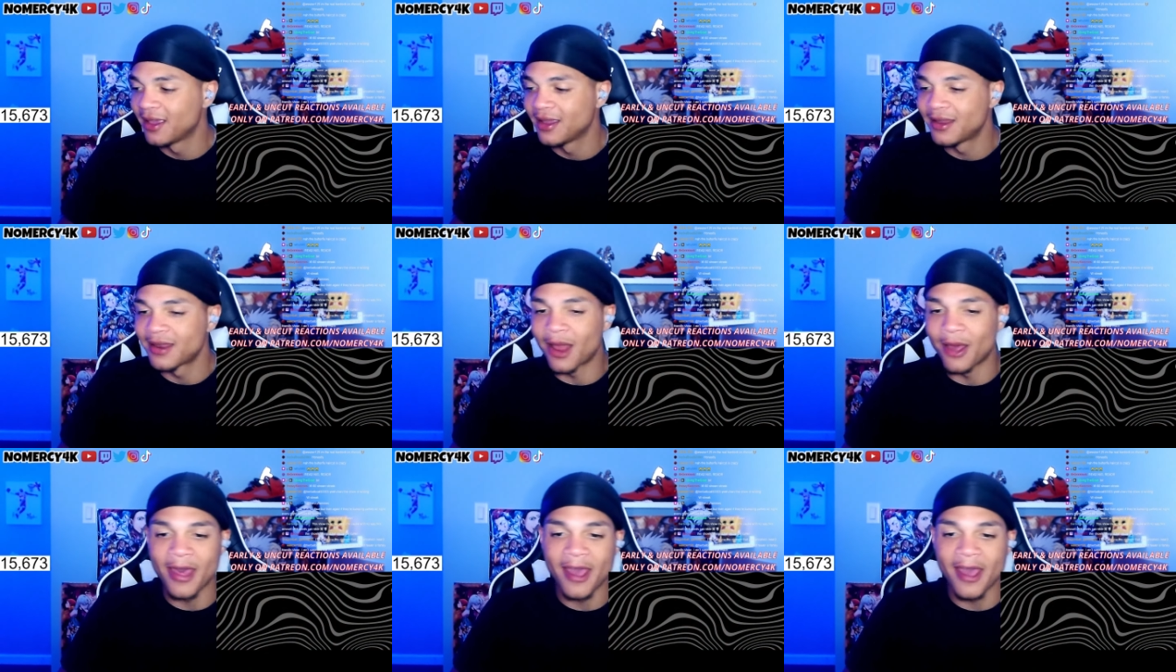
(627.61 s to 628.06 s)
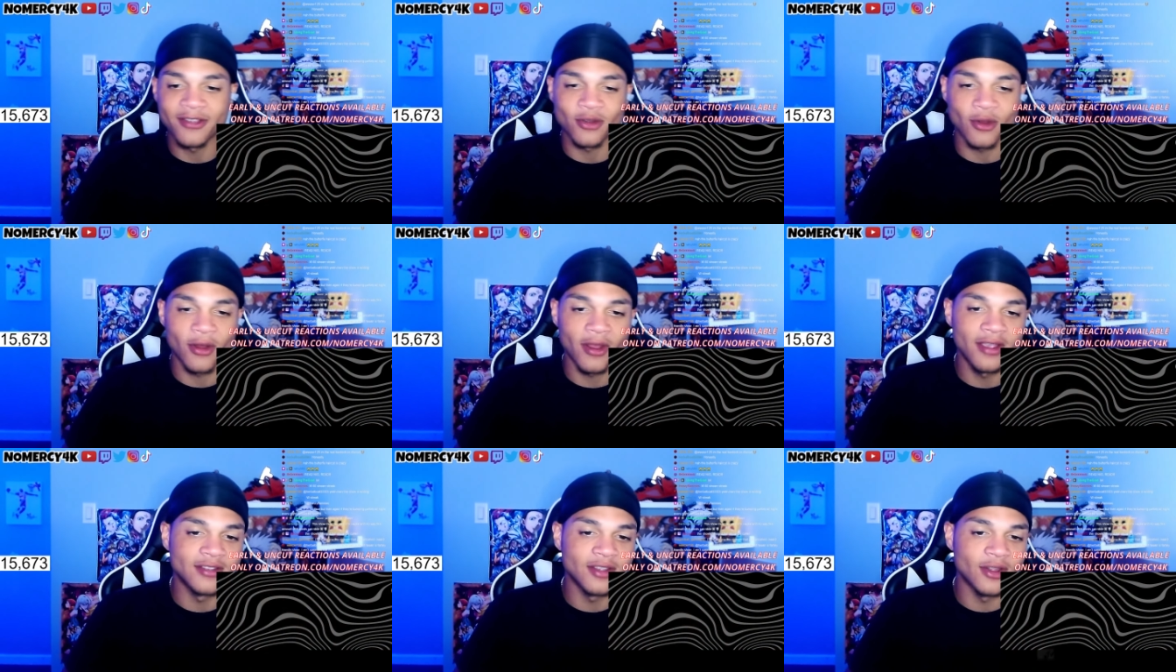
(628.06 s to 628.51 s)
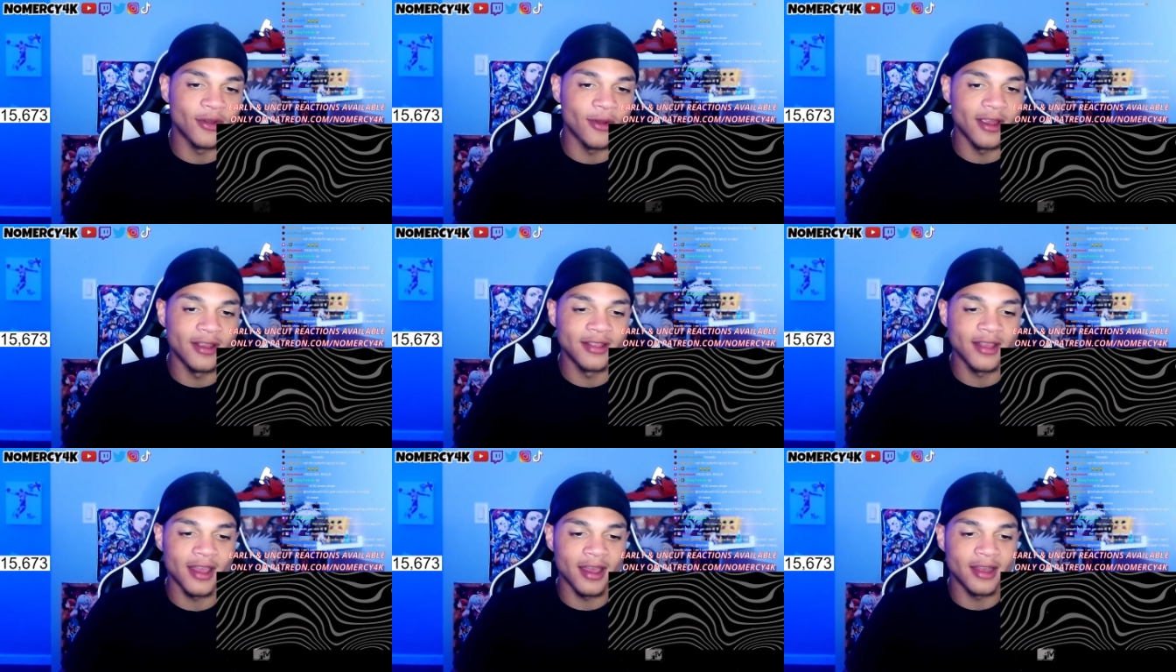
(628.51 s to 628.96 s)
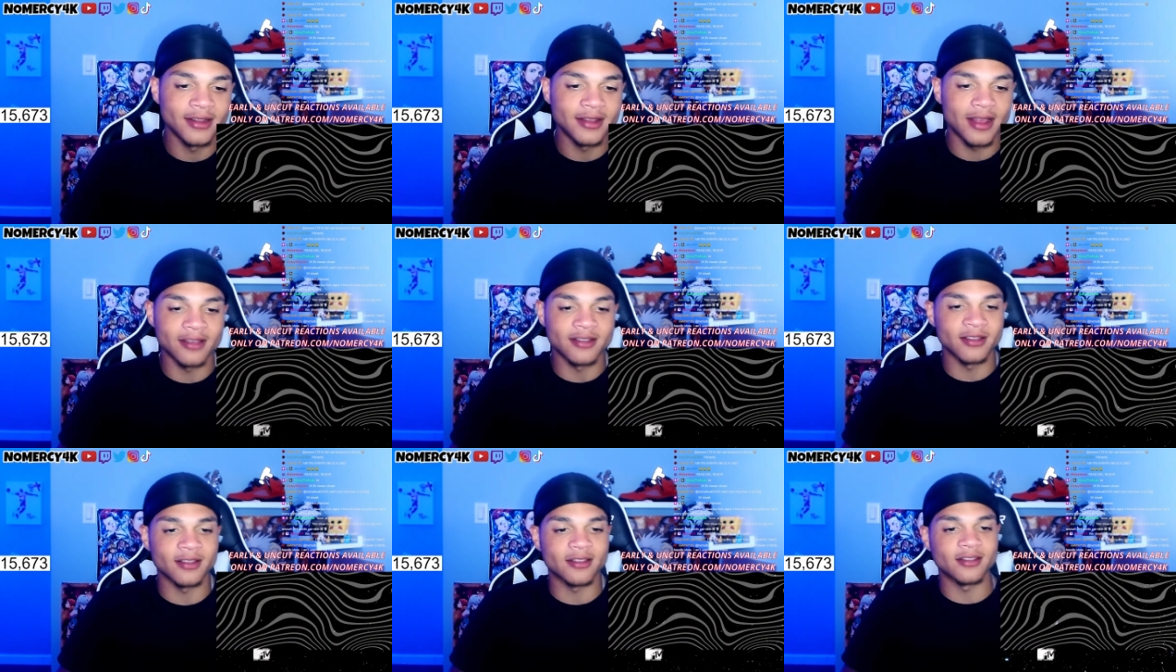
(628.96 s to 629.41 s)
Now, that's crazy, granddad.
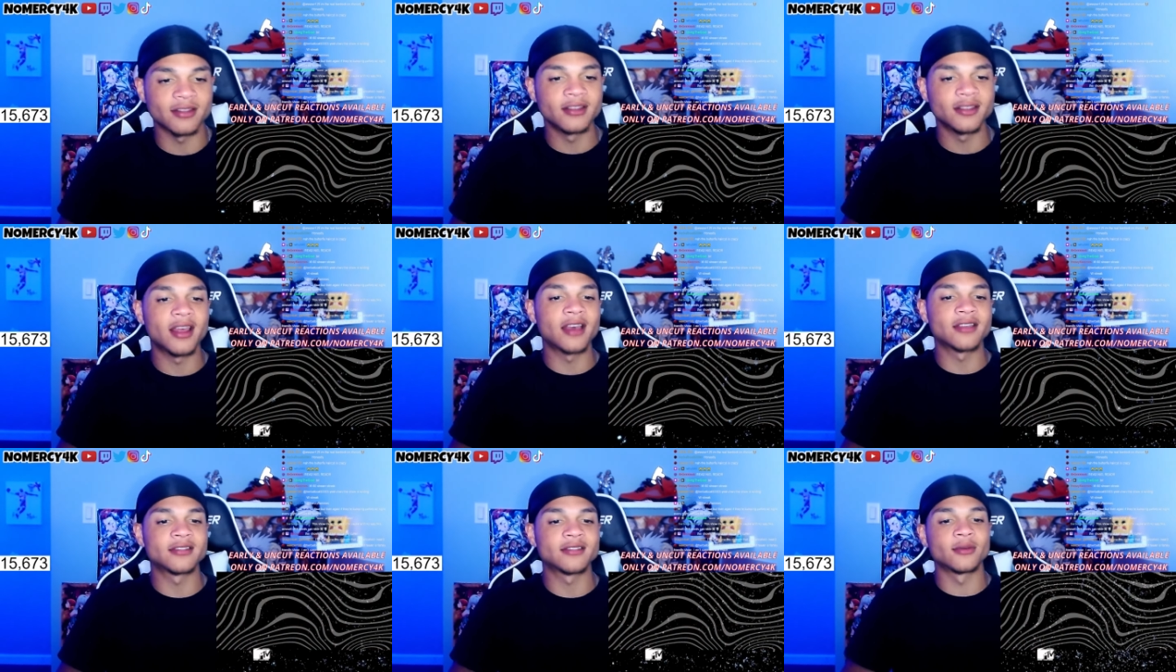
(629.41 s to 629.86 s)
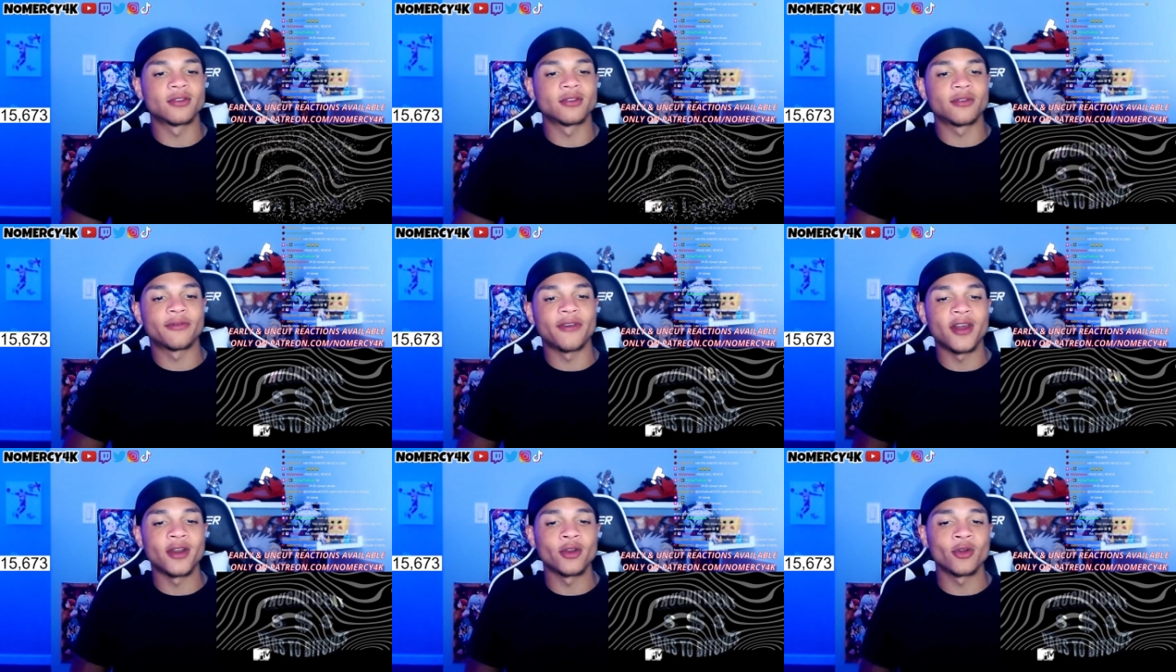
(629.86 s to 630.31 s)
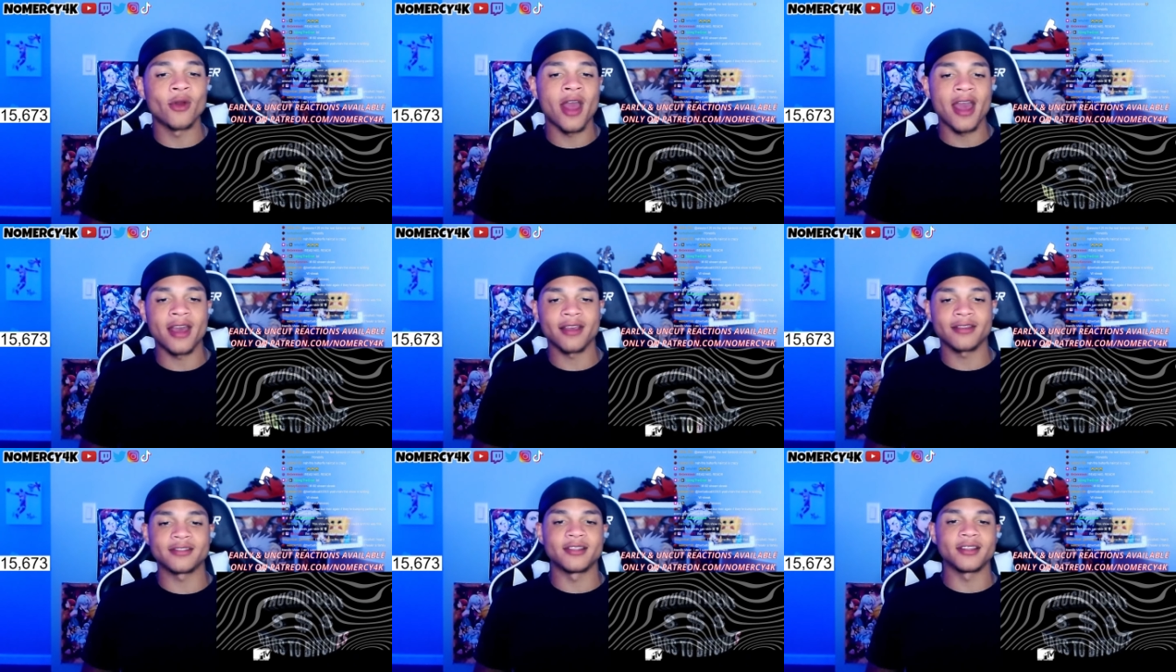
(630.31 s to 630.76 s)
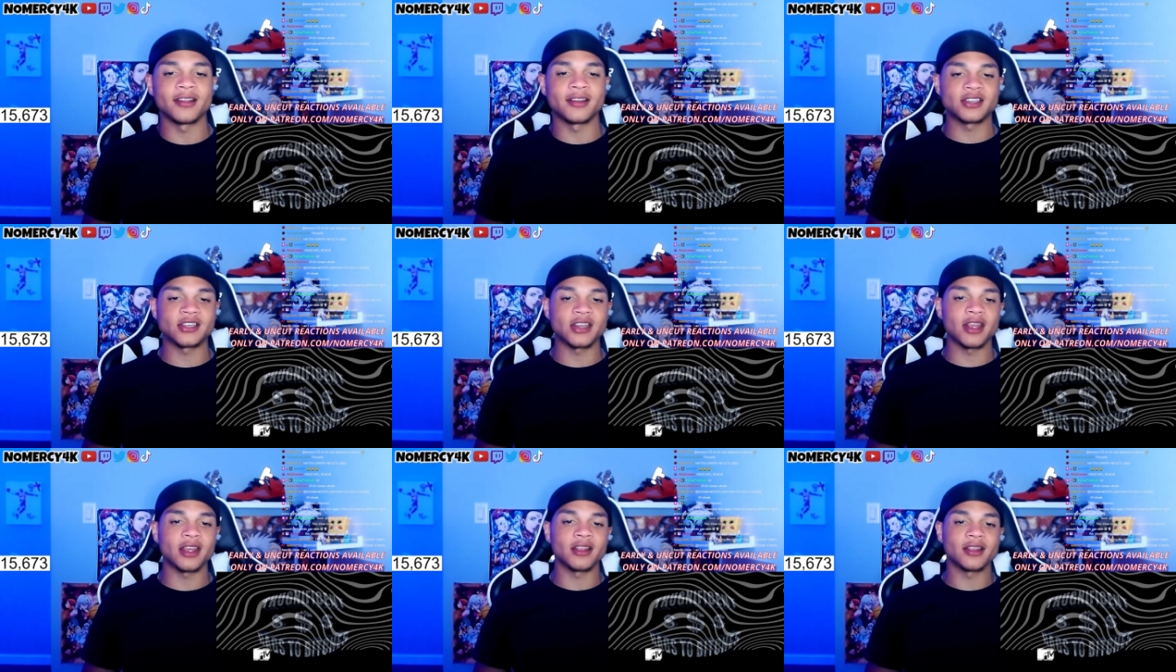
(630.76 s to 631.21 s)
That's some federal-ass
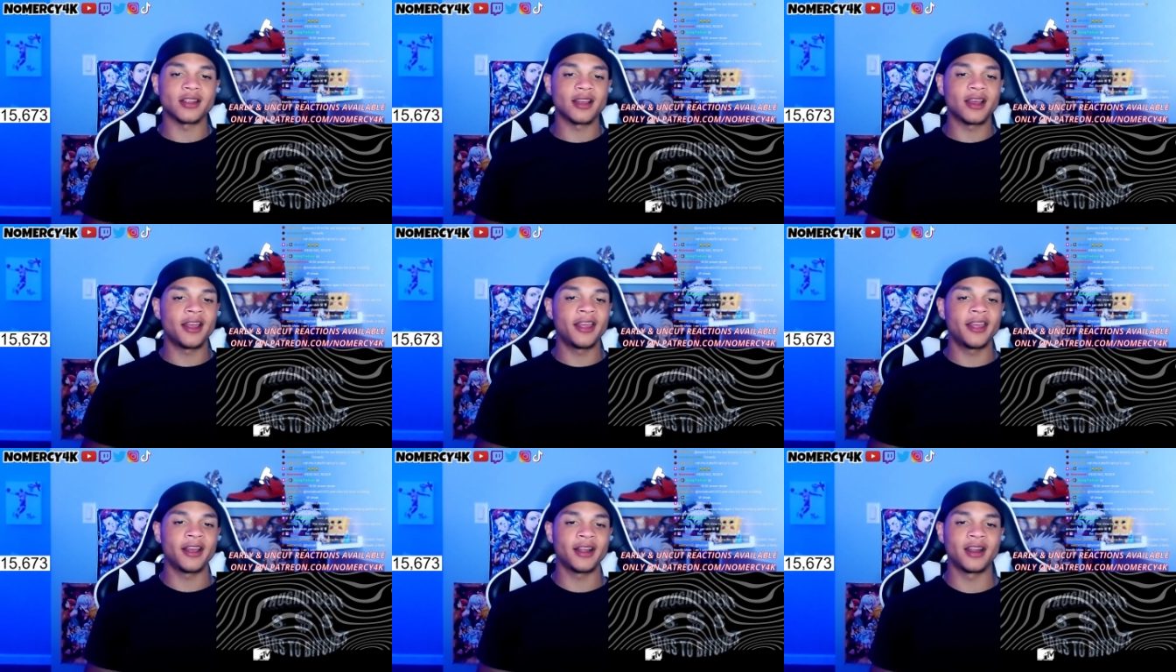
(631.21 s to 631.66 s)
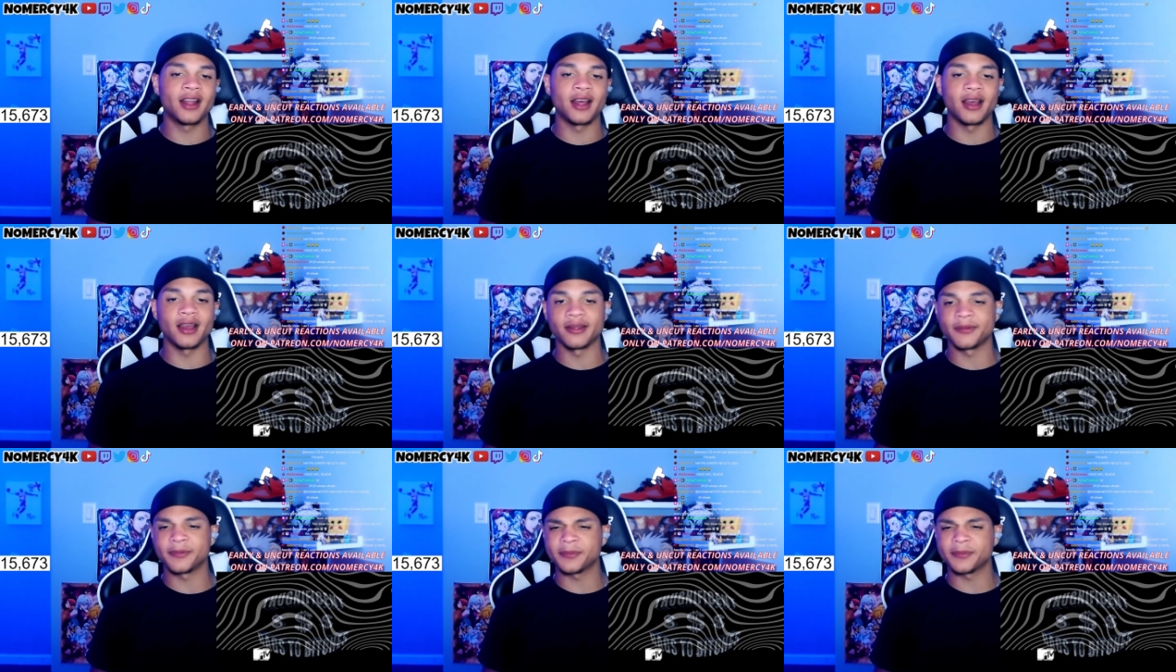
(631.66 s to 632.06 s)
shit. I ain't gonna lie.